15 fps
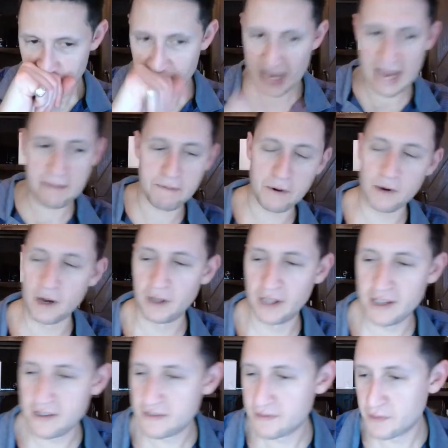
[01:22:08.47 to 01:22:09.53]
Hey,
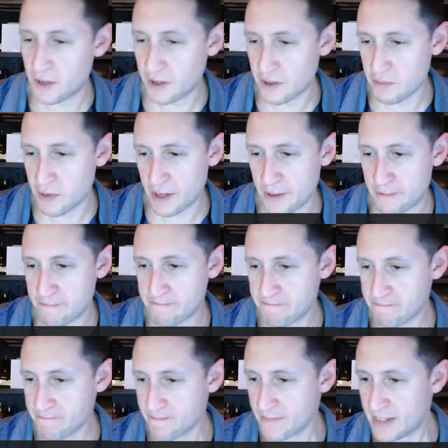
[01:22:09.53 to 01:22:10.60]
Paroli. Welcome, brother.
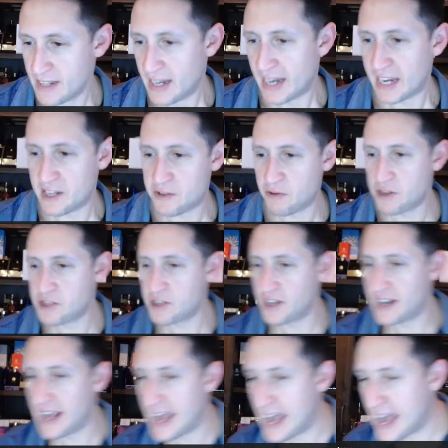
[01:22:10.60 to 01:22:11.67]
I guess
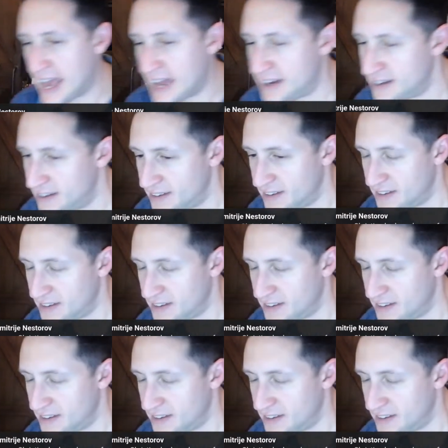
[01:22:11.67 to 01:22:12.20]
Christian had